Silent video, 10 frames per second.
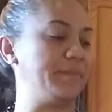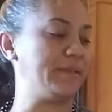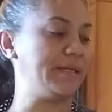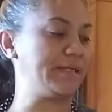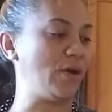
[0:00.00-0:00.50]

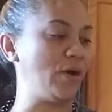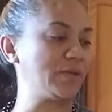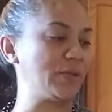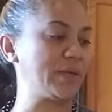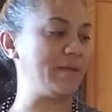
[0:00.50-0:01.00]
This
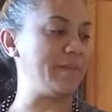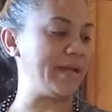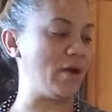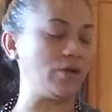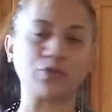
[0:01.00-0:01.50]
also can
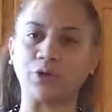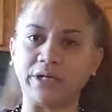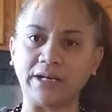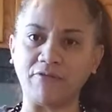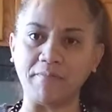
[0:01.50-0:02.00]
make
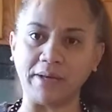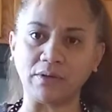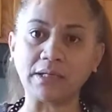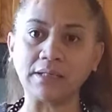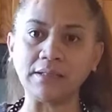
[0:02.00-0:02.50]
alternative
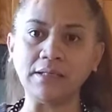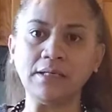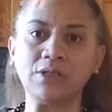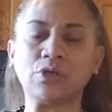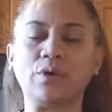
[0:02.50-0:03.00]
milk.
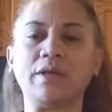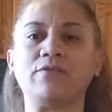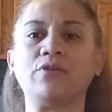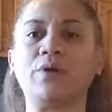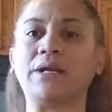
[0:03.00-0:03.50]
So
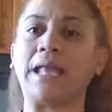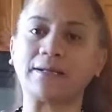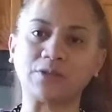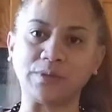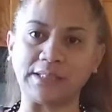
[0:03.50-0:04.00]
if you are
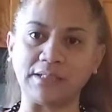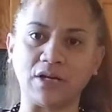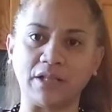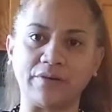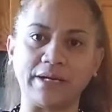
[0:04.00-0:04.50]
lactose
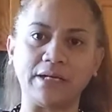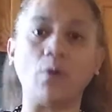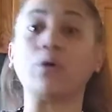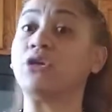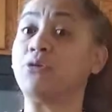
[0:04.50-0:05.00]
intolerant
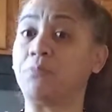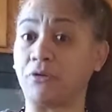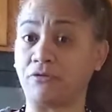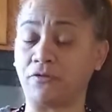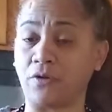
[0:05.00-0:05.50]
or you
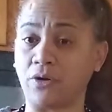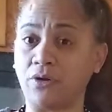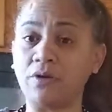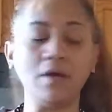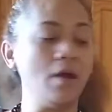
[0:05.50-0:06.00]

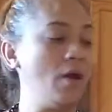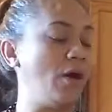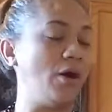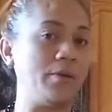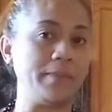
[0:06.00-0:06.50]
prefer
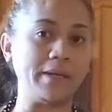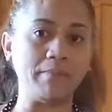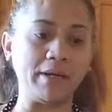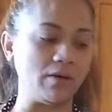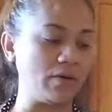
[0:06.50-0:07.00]

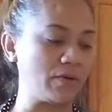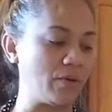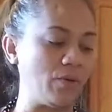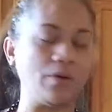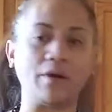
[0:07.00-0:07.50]
almond
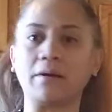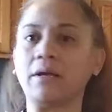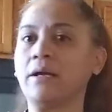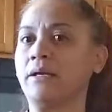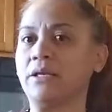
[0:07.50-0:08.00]
milk or
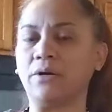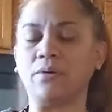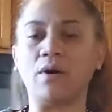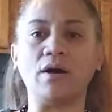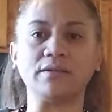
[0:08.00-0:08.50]

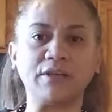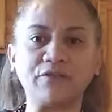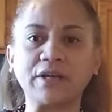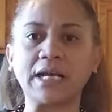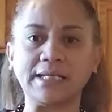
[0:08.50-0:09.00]
all
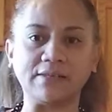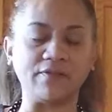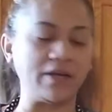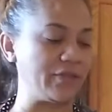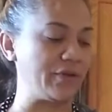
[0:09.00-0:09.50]
different kinds of
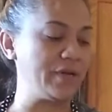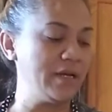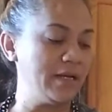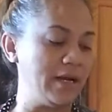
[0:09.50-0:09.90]
other